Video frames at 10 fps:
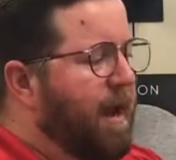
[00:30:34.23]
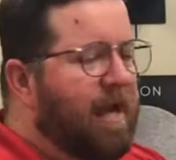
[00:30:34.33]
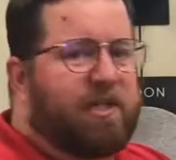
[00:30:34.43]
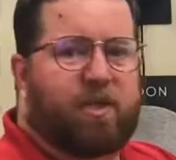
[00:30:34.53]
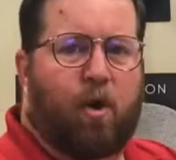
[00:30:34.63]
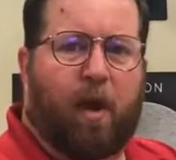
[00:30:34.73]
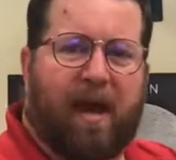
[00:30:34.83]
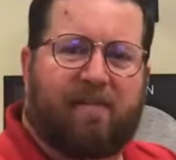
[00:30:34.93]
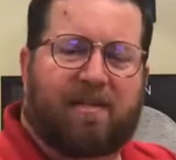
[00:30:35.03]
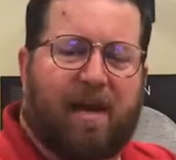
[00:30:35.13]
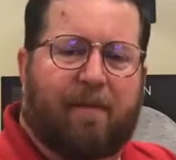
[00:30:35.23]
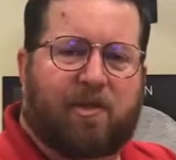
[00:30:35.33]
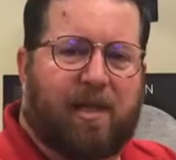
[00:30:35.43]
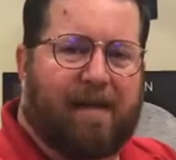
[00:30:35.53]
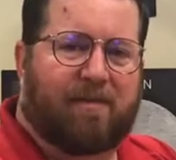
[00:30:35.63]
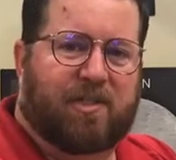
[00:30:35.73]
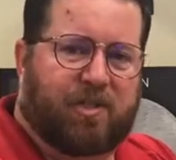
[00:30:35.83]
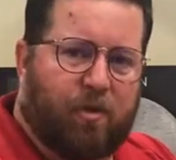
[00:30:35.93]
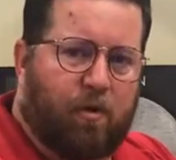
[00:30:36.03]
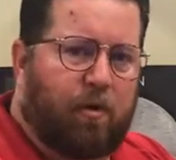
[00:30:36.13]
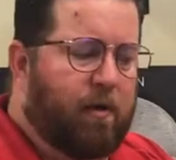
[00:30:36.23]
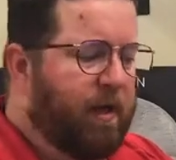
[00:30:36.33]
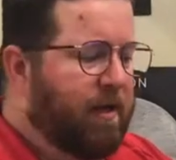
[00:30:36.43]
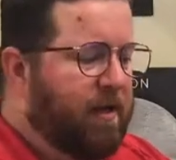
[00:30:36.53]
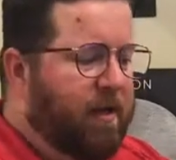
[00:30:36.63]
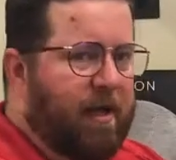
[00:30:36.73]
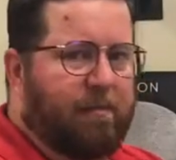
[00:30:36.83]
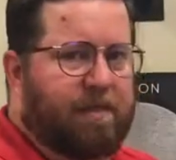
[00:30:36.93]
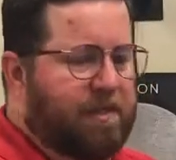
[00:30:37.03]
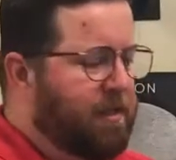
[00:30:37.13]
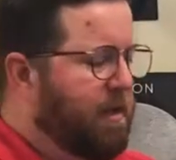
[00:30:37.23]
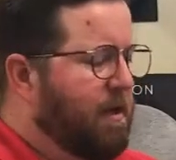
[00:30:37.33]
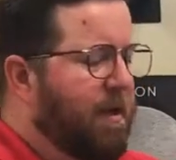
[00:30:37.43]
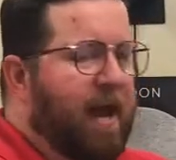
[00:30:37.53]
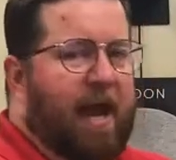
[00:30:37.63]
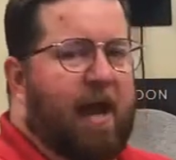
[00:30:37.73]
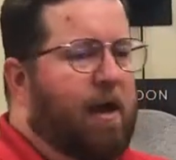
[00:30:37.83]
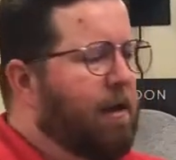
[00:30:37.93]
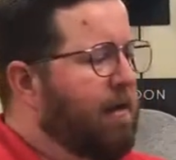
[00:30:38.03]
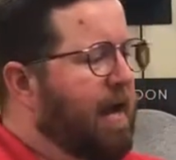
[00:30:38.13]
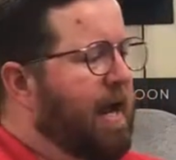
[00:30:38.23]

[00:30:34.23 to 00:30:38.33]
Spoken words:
And so every time that you have a solar eclipse and